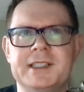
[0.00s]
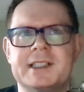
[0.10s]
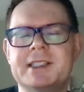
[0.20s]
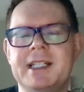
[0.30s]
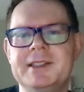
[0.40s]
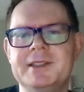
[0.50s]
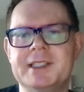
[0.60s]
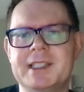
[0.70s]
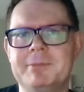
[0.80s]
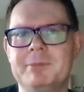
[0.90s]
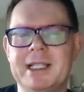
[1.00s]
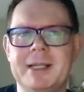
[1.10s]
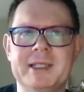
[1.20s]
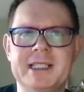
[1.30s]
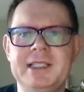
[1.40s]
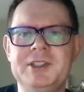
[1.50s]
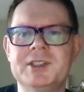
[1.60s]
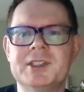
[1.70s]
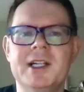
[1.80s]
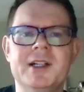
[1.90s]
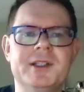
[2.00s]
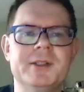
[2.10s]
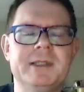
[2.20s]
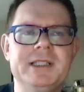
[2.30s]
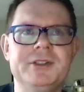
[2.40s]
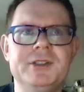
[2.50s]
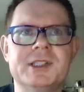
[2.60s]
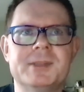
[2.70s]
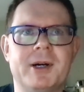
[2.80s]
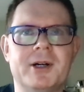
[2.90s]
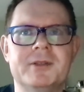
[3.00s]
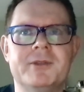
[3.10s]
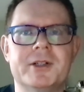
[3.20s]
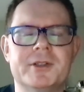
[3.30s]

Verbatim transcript: and extend the sample applications that we use as part of our